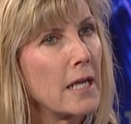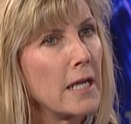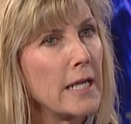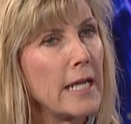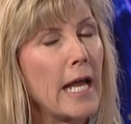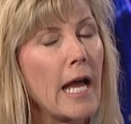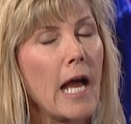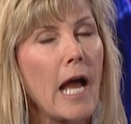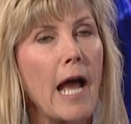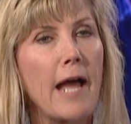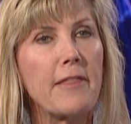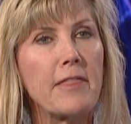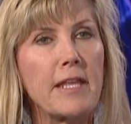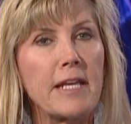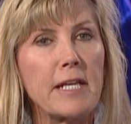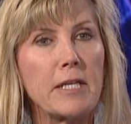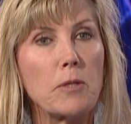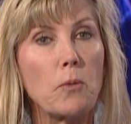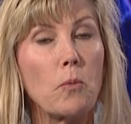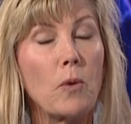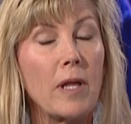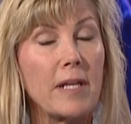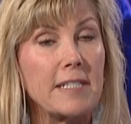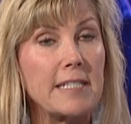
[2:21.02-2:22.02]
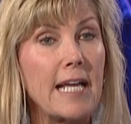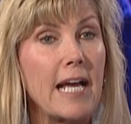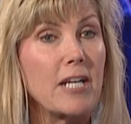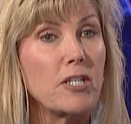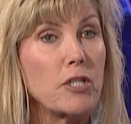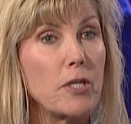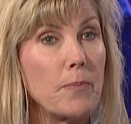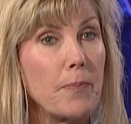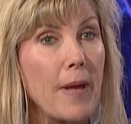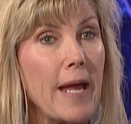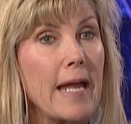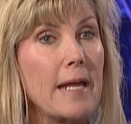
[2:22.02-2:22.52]
Yeah, I think, well, it's
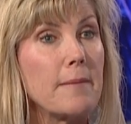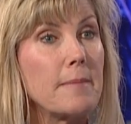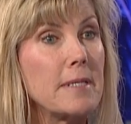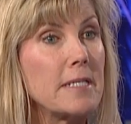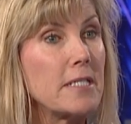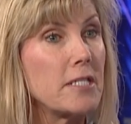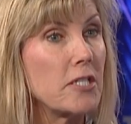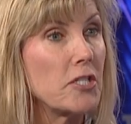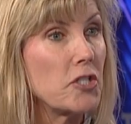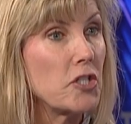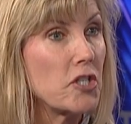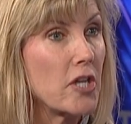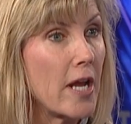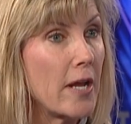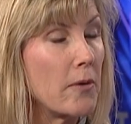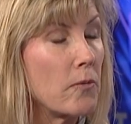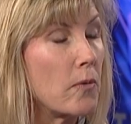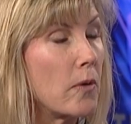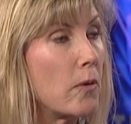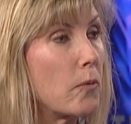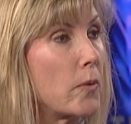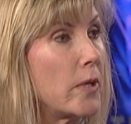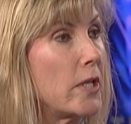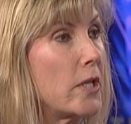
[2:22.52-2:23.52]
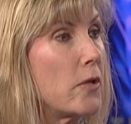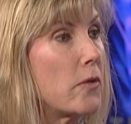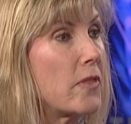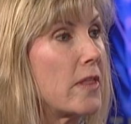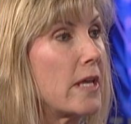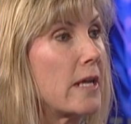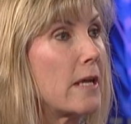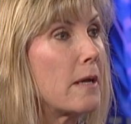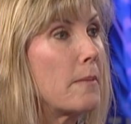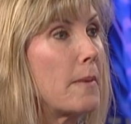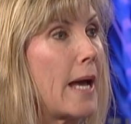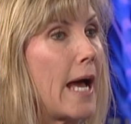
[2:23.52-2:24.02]
actually payments in general. When you
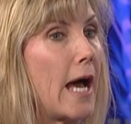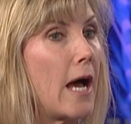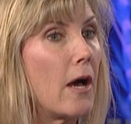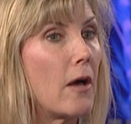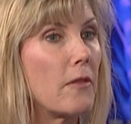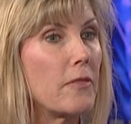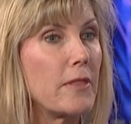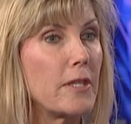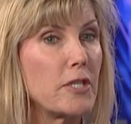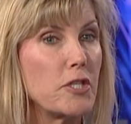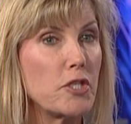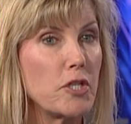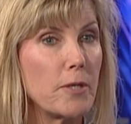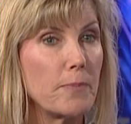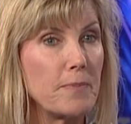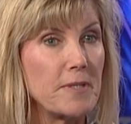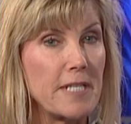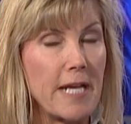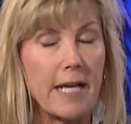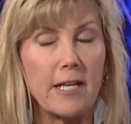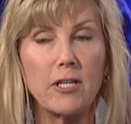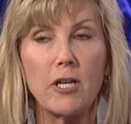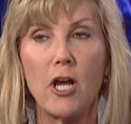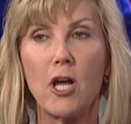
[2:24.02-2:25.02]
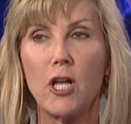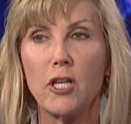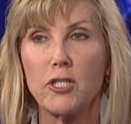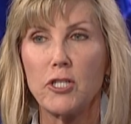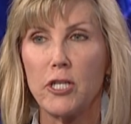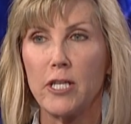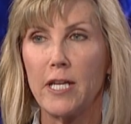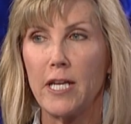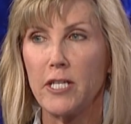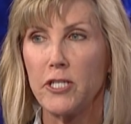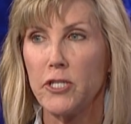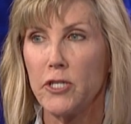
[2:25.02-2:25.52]
think about the chip
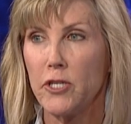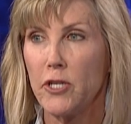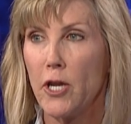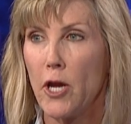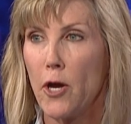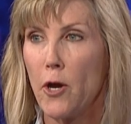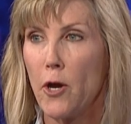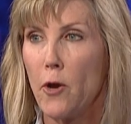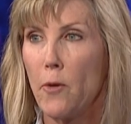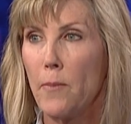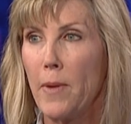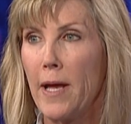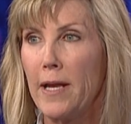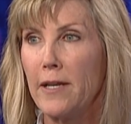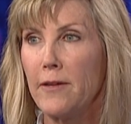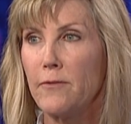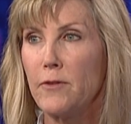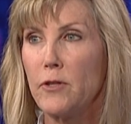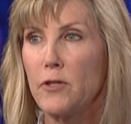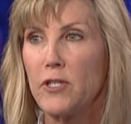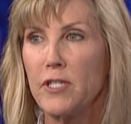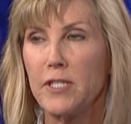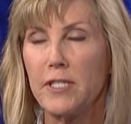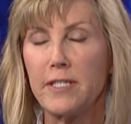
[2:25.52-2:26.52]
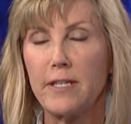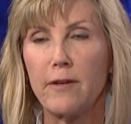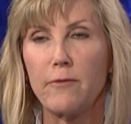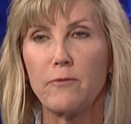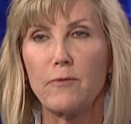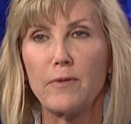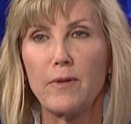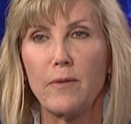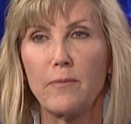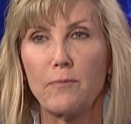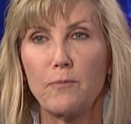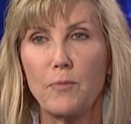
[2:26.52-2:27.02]
technology, as you know, many of you just have
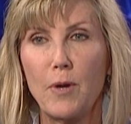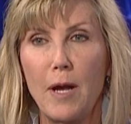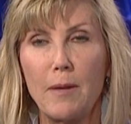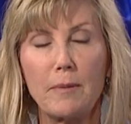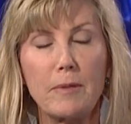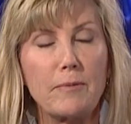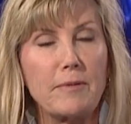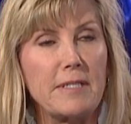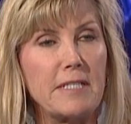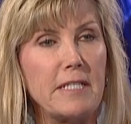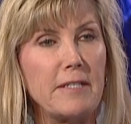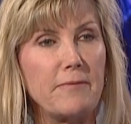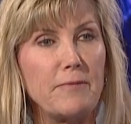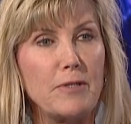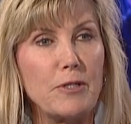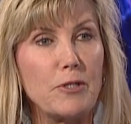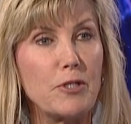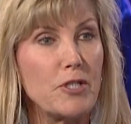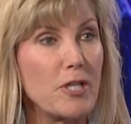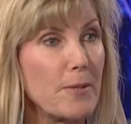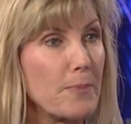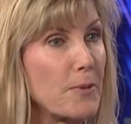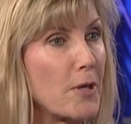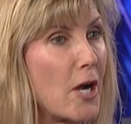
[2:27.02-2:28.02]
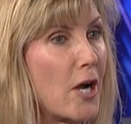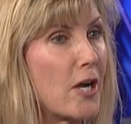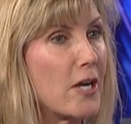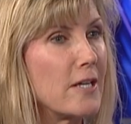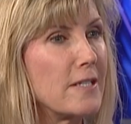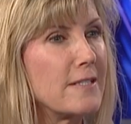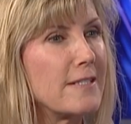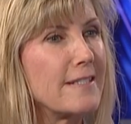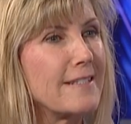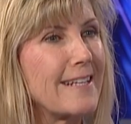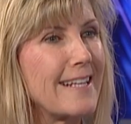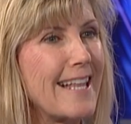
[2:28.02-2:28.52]
probably received new chip
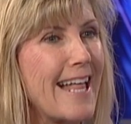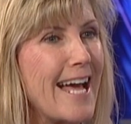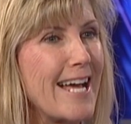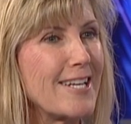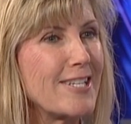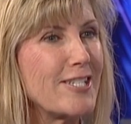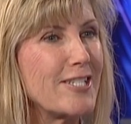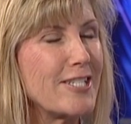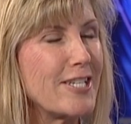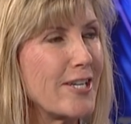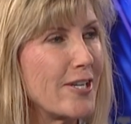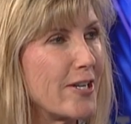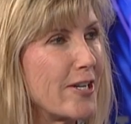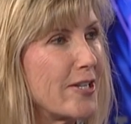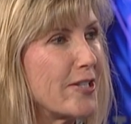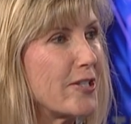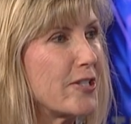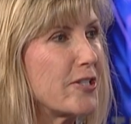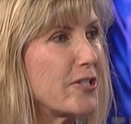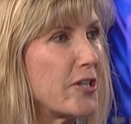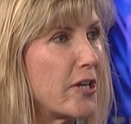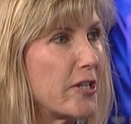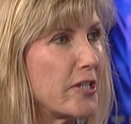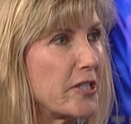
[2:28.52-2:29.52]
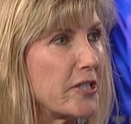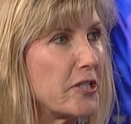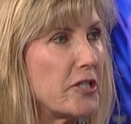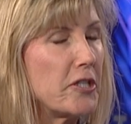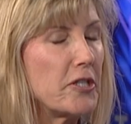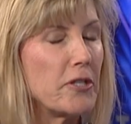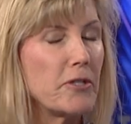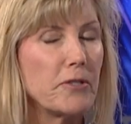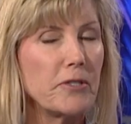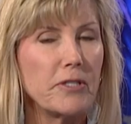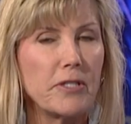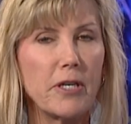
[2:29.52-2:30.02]
cards in the last year, and you're starting to
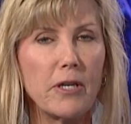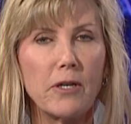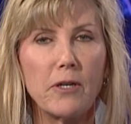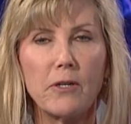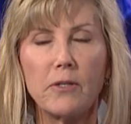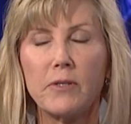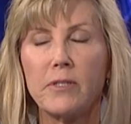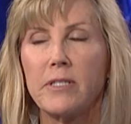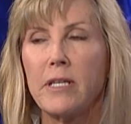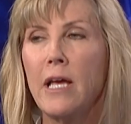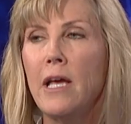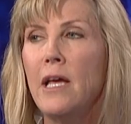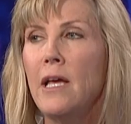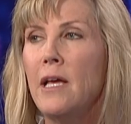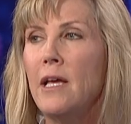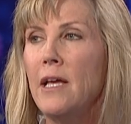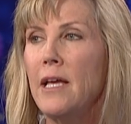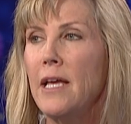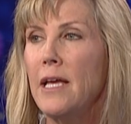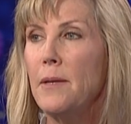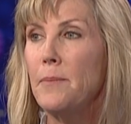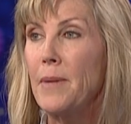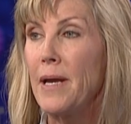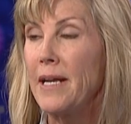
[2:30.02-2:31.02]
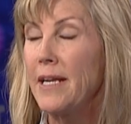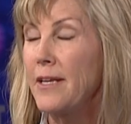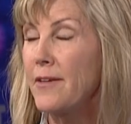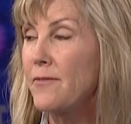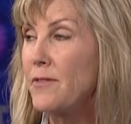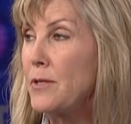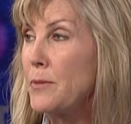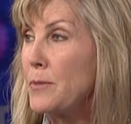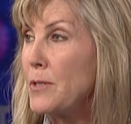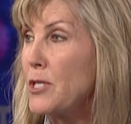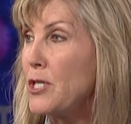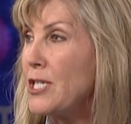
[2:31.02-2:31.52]
use those in many
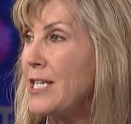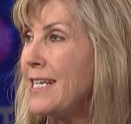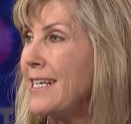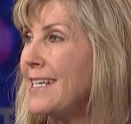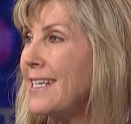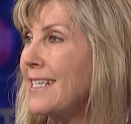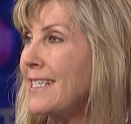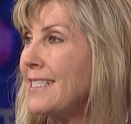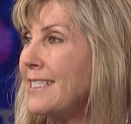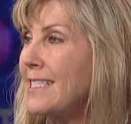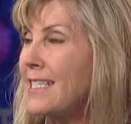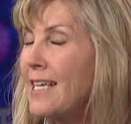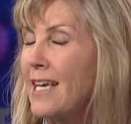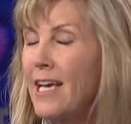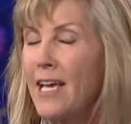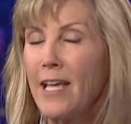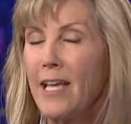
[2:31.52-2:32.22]
of the machines.